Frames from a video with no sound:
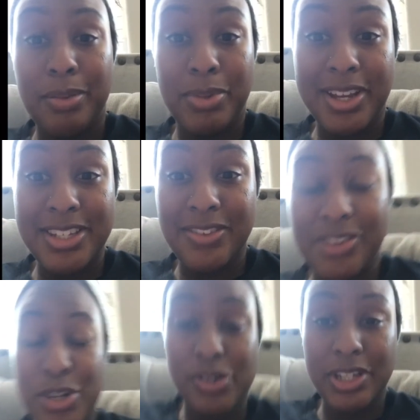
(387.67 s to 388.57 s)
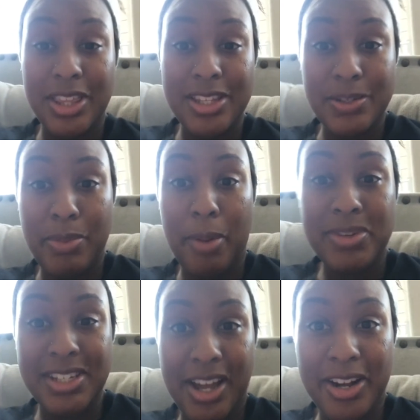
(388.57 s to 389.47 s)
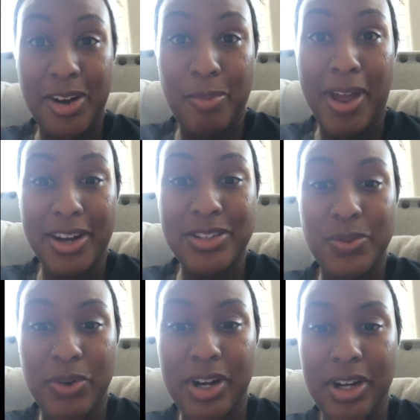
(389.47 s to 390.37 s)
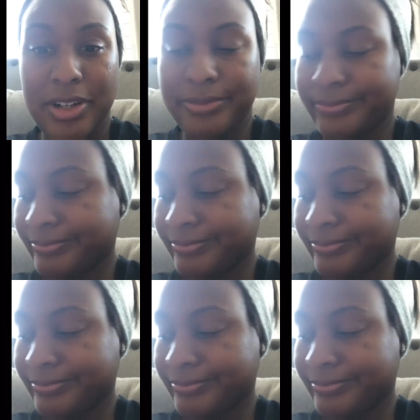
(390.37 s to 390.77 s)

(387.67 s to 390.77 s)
because eventually this mama's got to go back to work.